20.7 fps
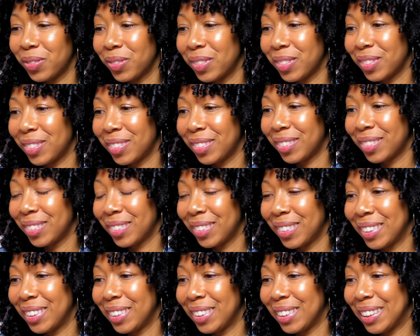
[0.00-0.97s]

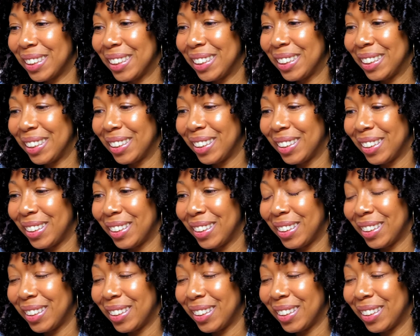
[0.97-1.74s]
Nothing is said.